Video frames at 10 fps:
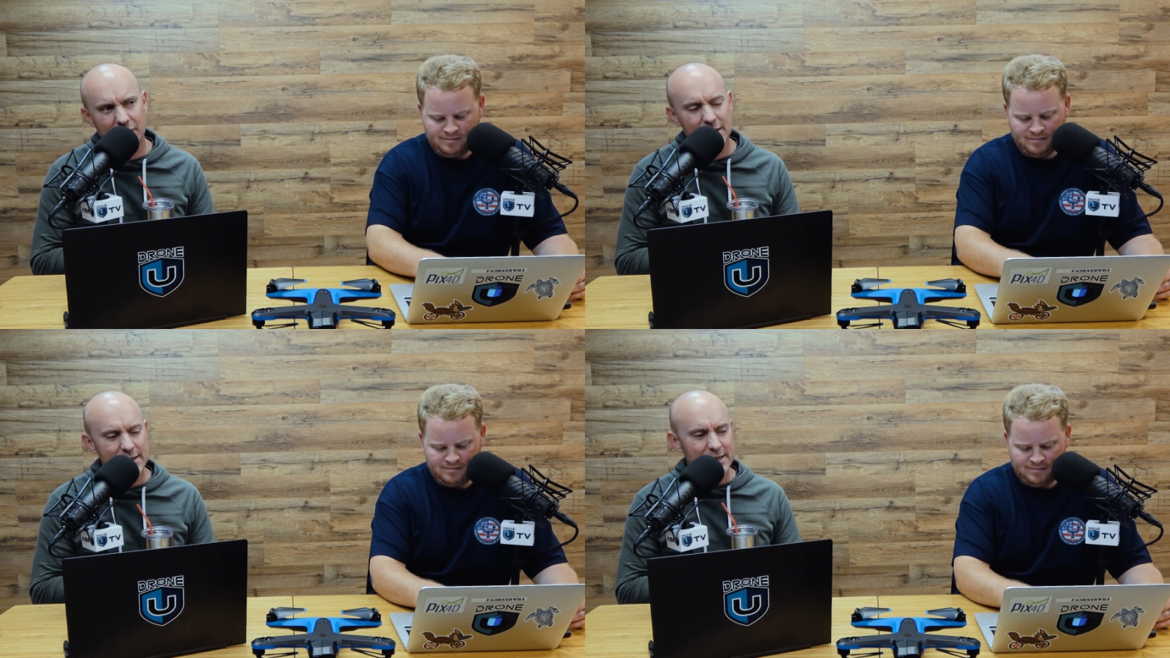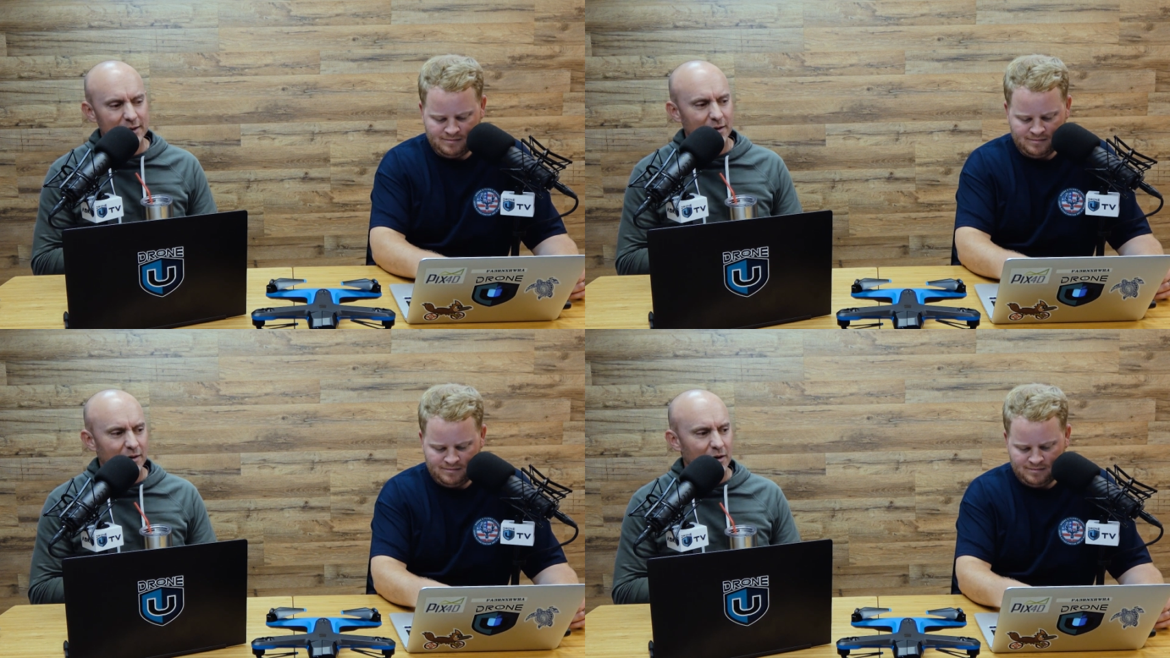Speaker 1: or
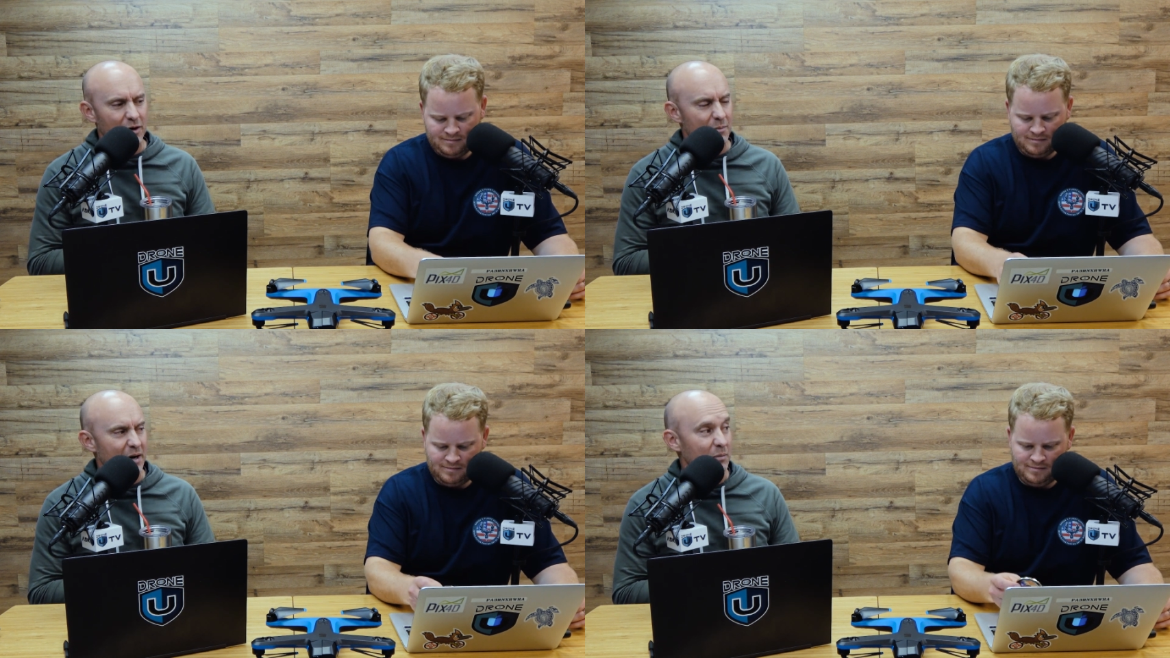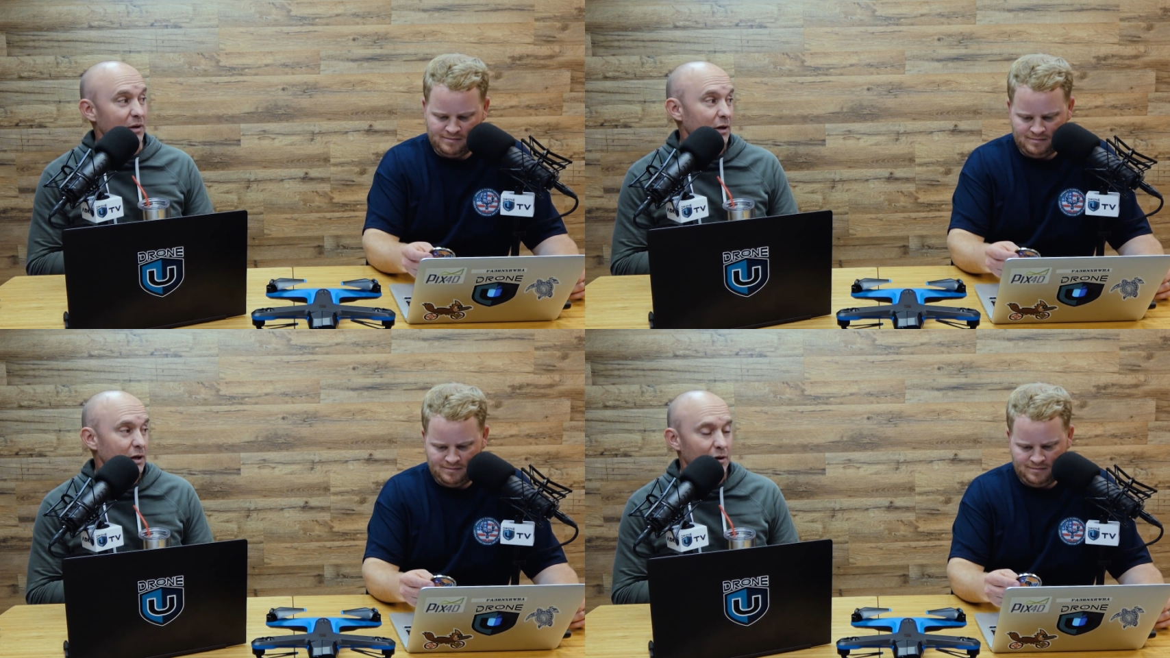or it might
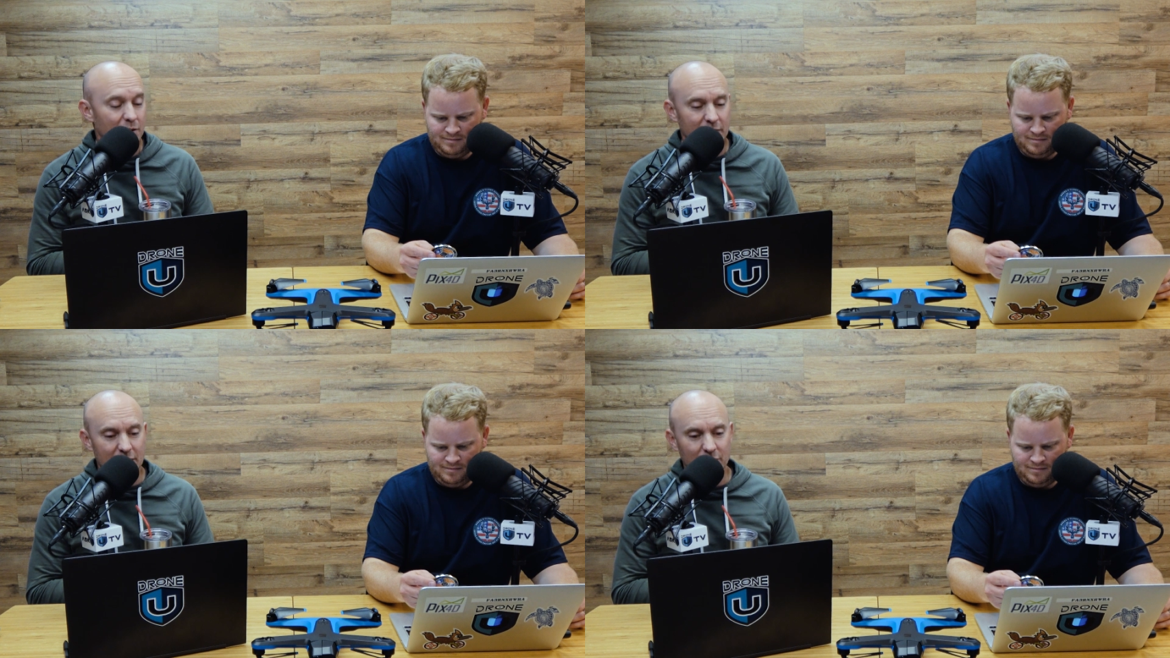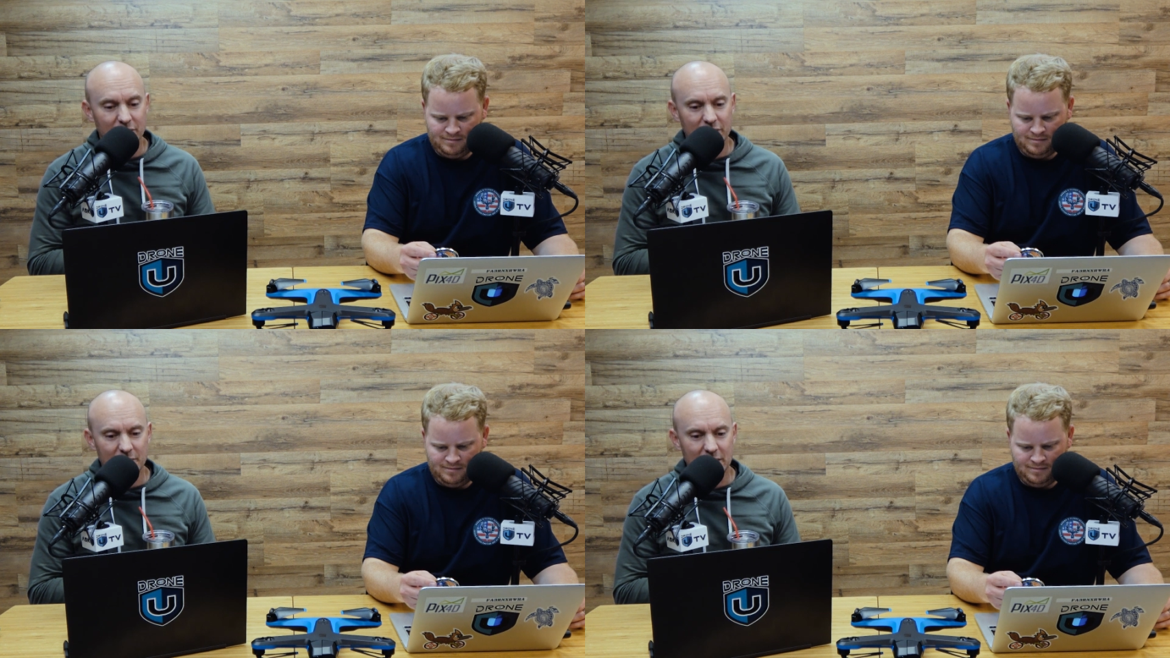be that he heard that it
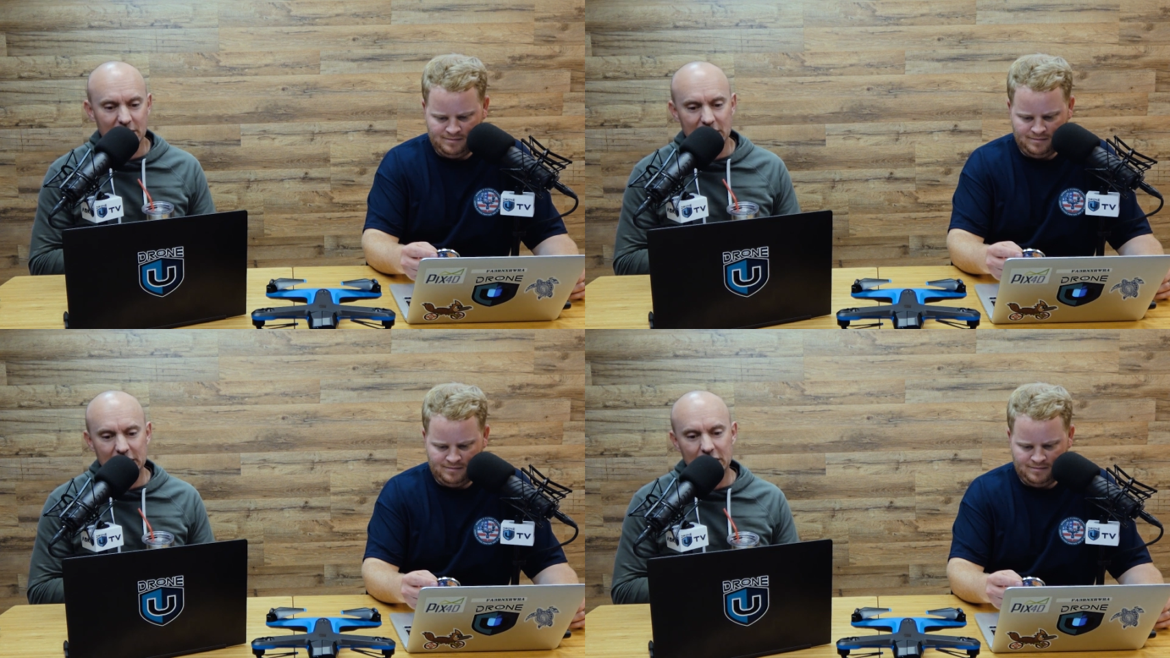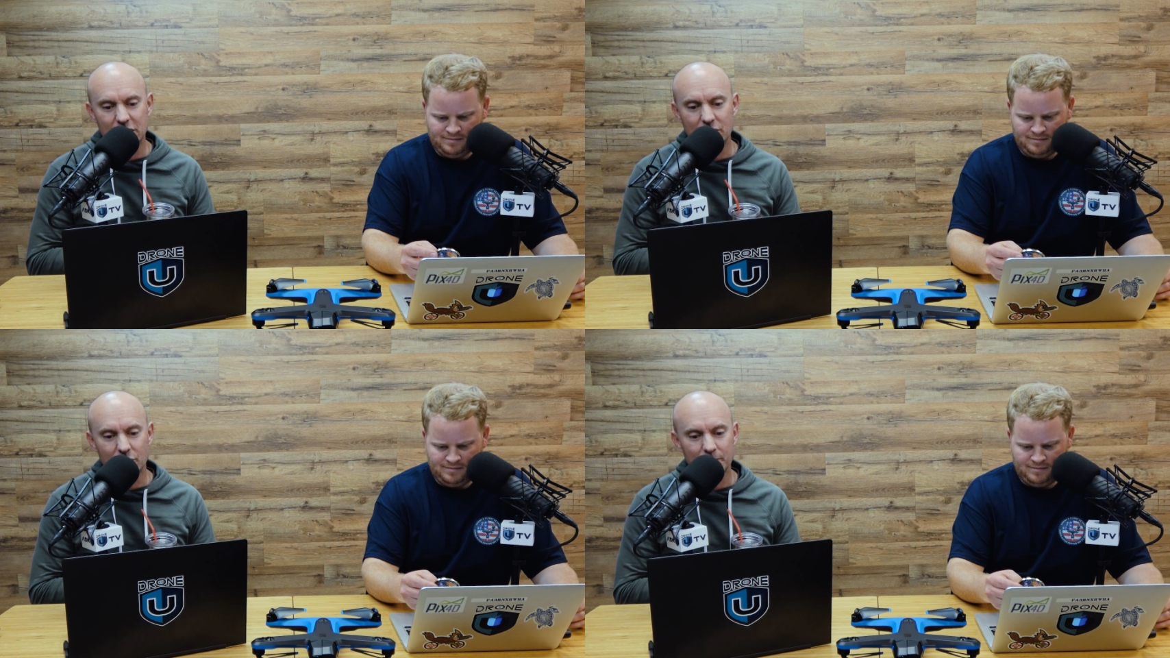was something he needed
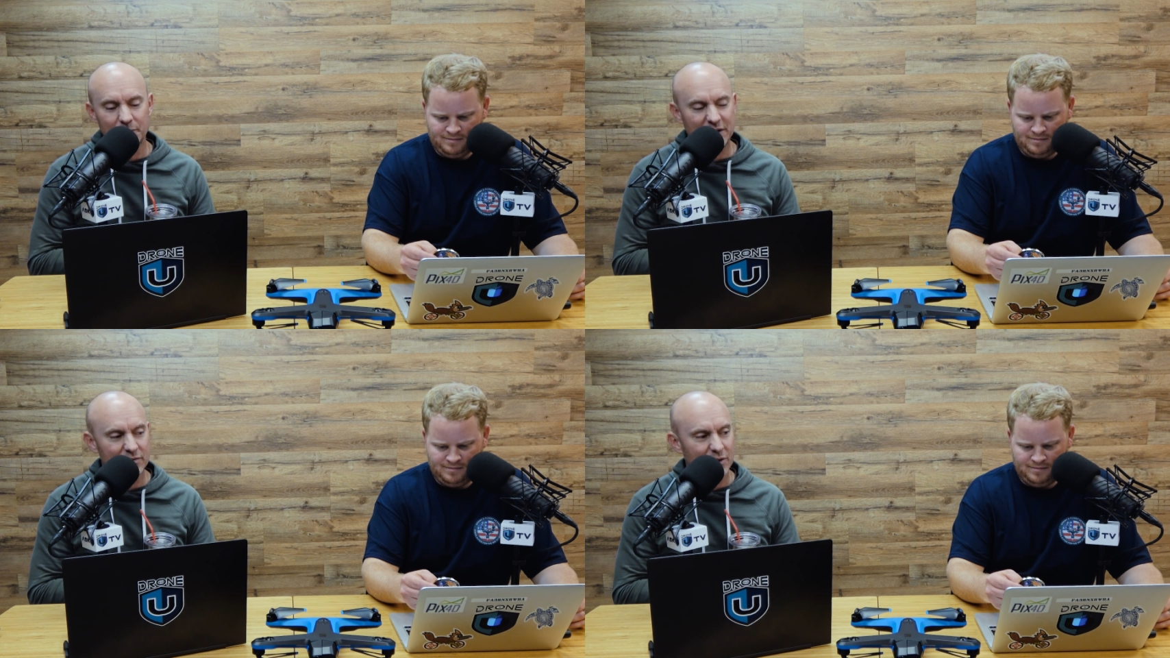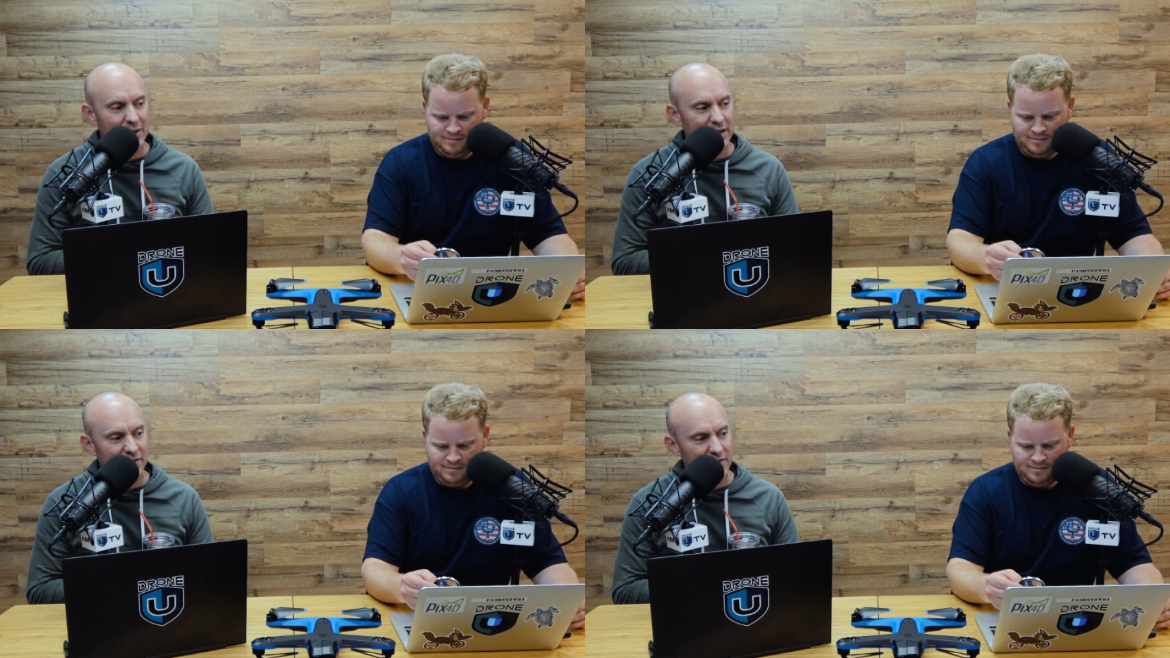to do, even though
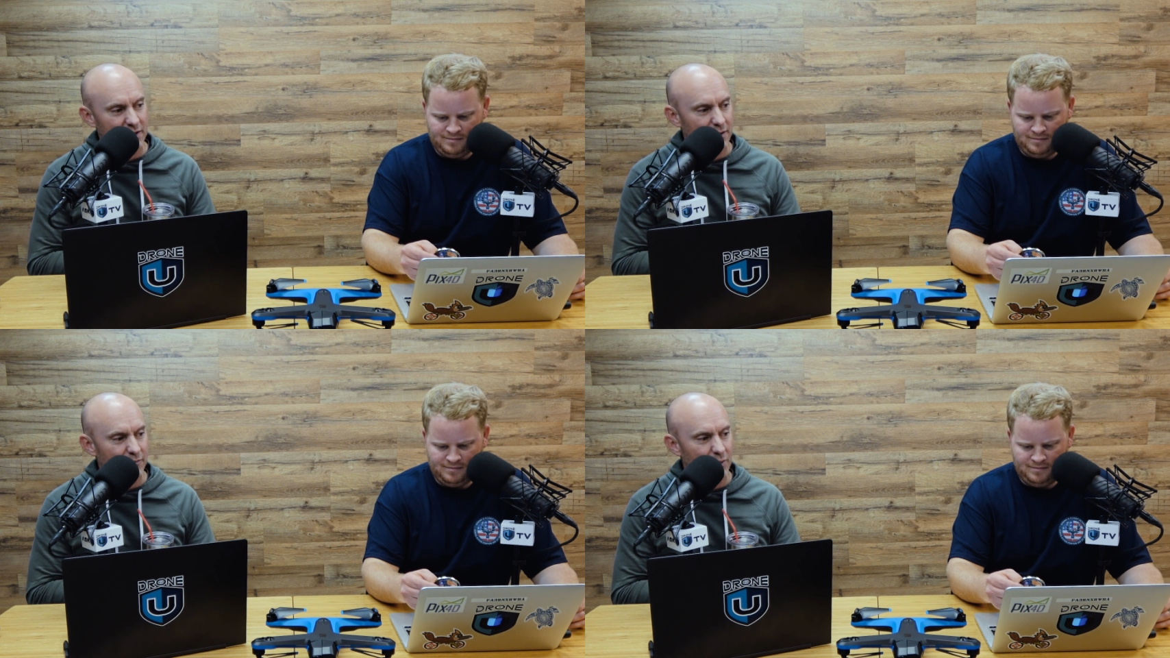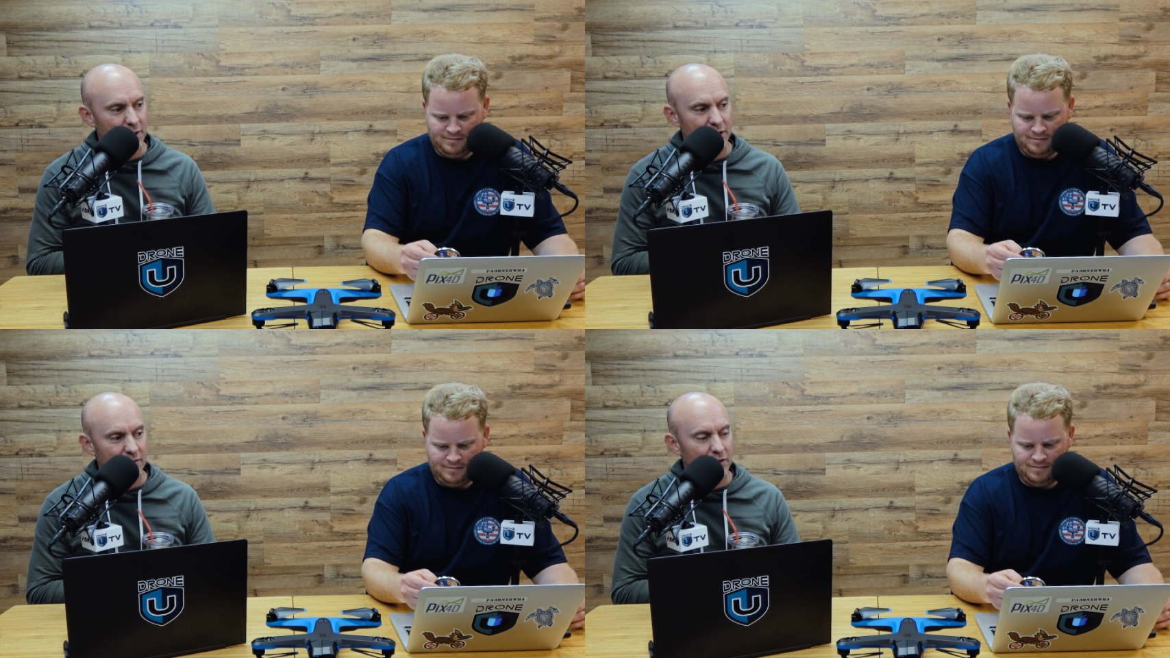he hadn't signed up for
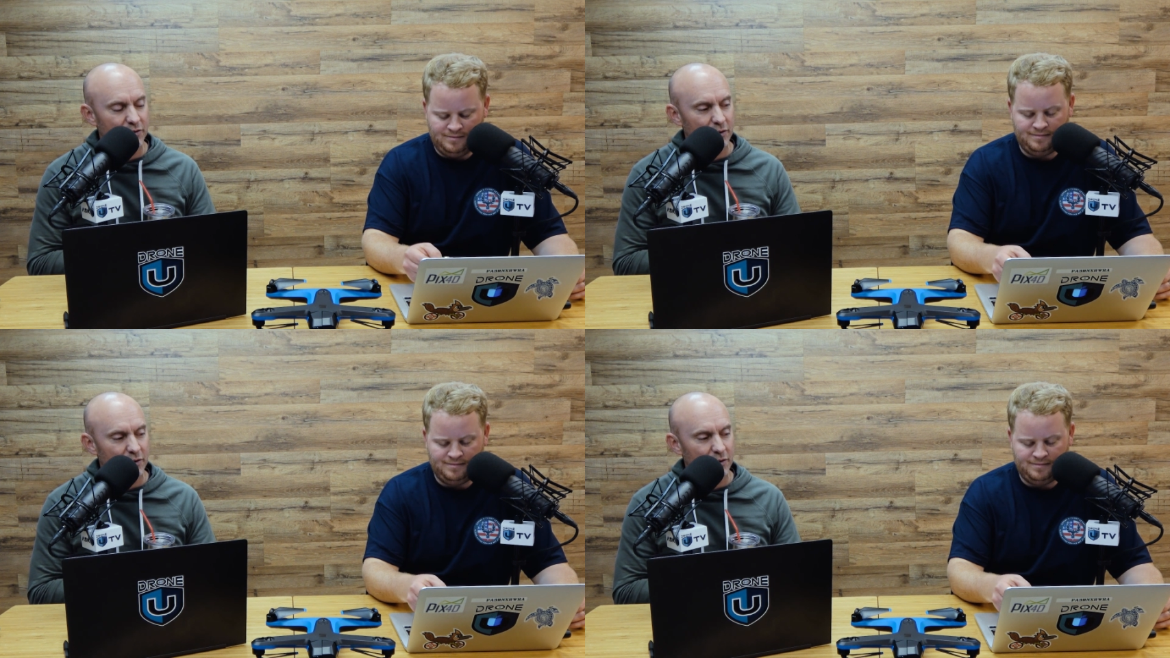it in Denver.